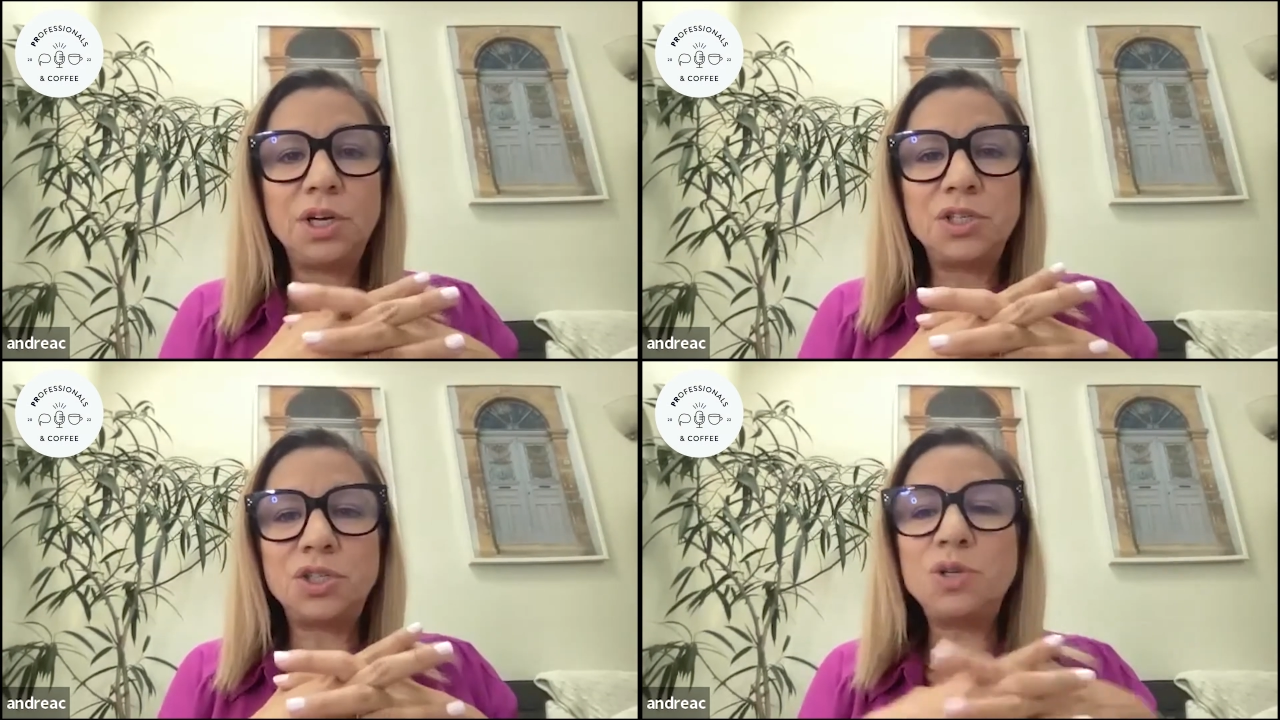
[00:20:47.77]

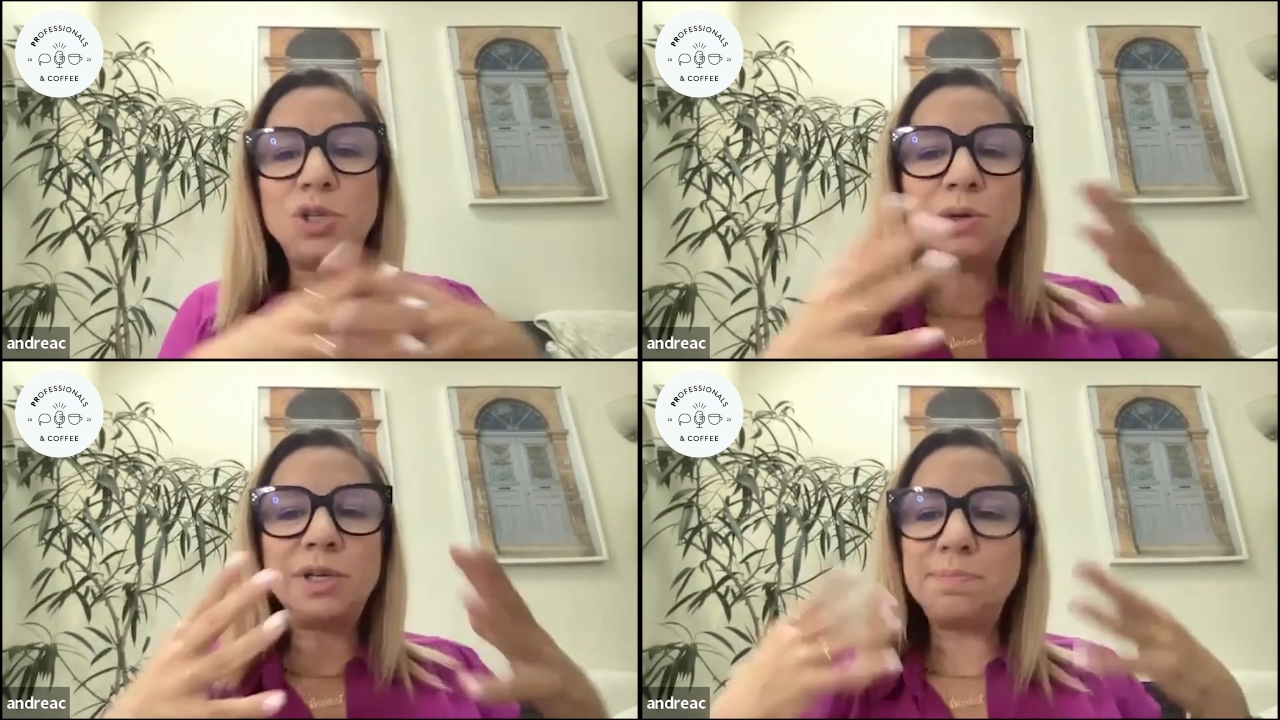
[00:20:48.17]
So
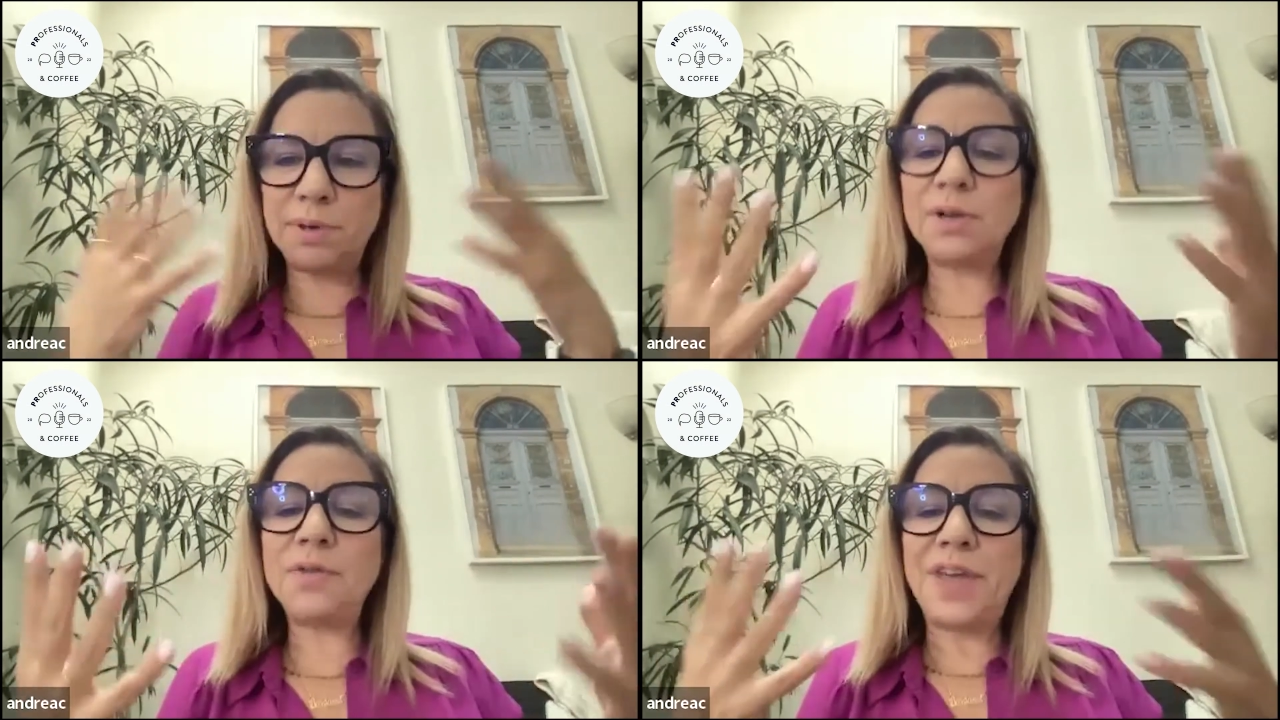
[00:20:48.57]
you can
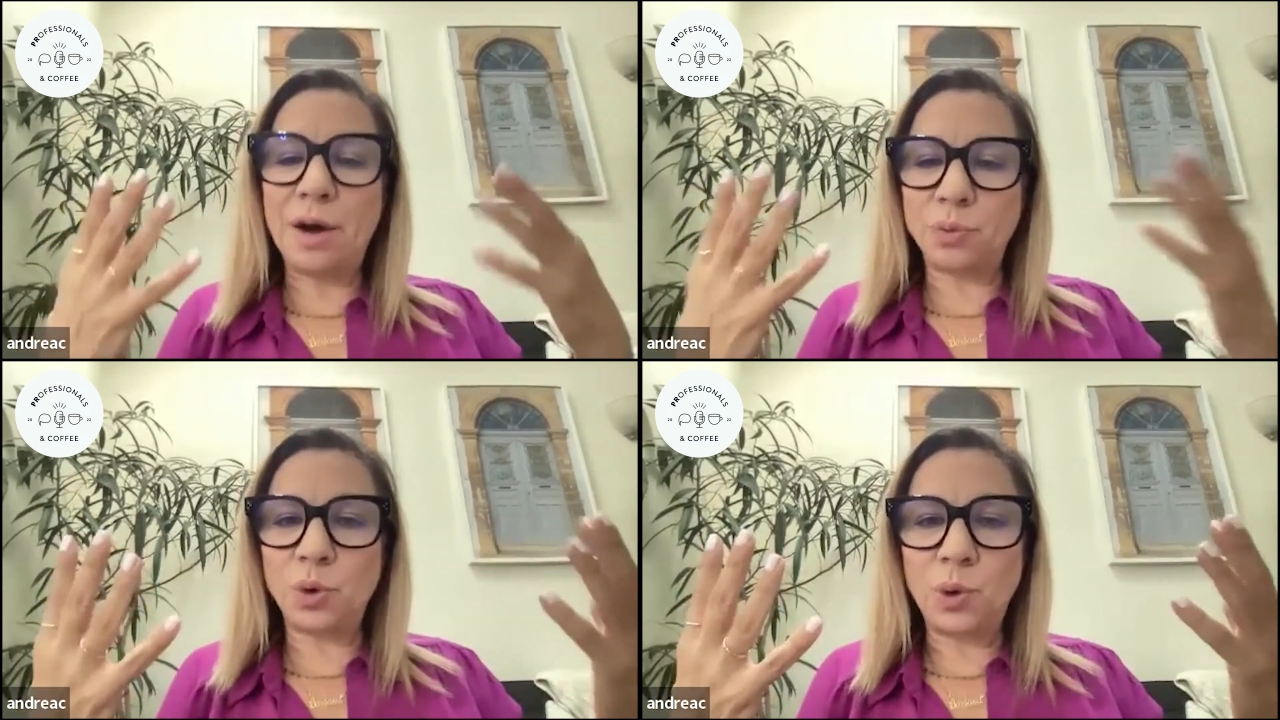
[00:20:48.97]
build
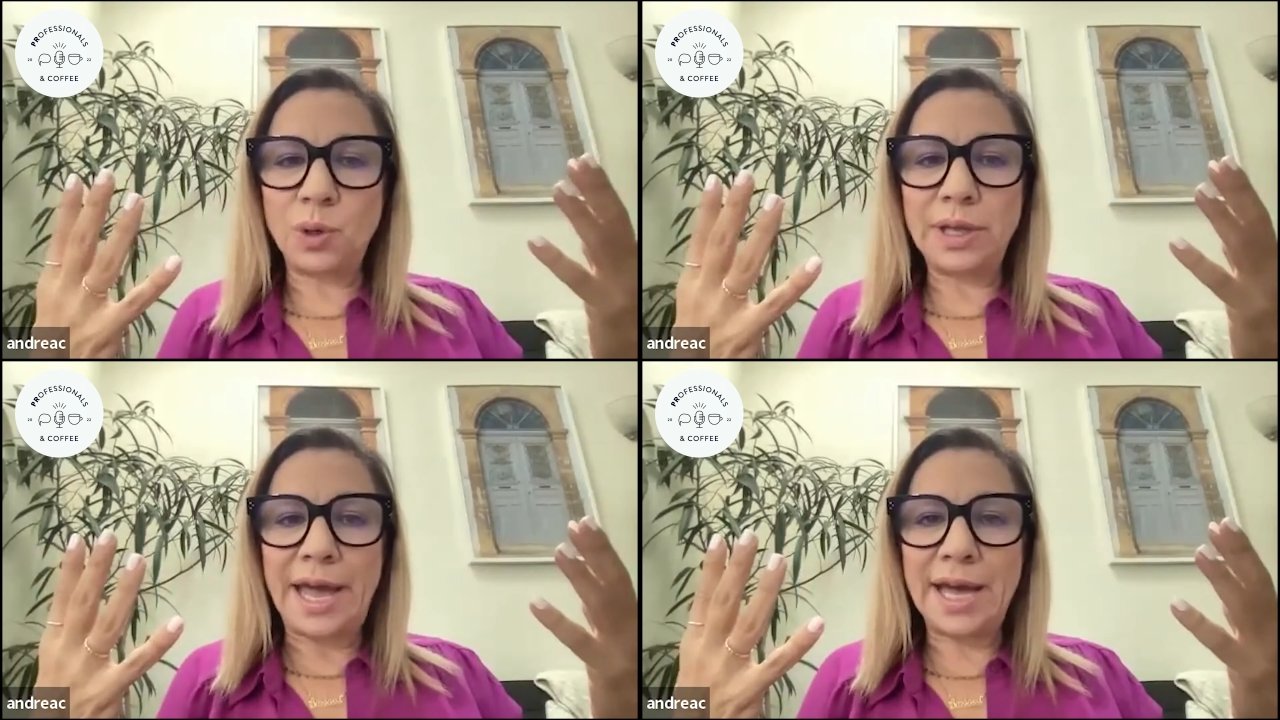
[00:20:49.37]
that
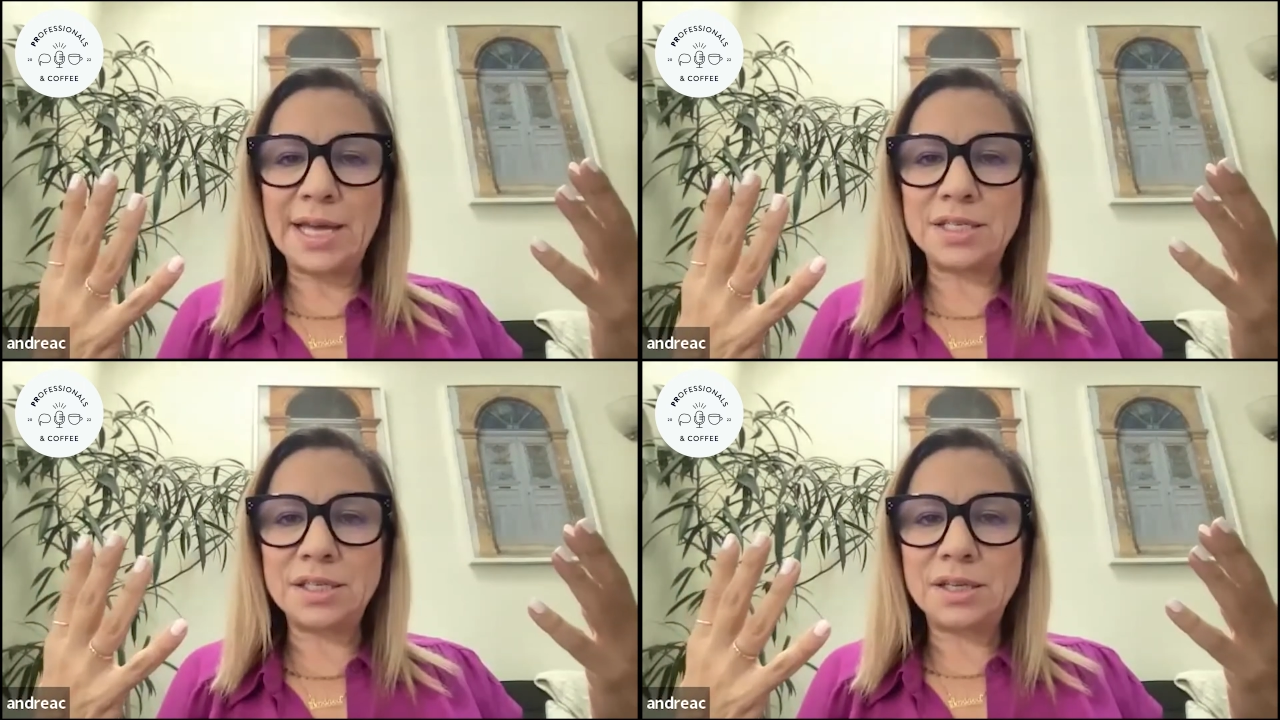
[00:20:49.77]
role
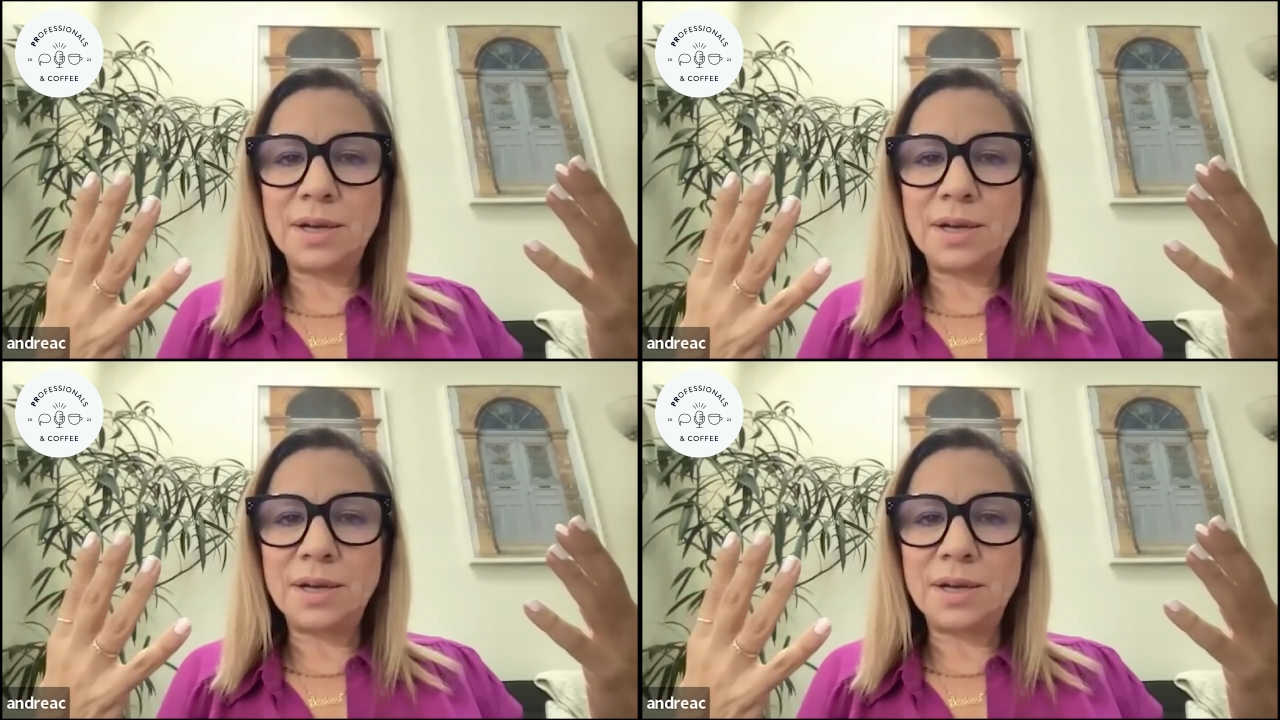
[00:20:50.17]
and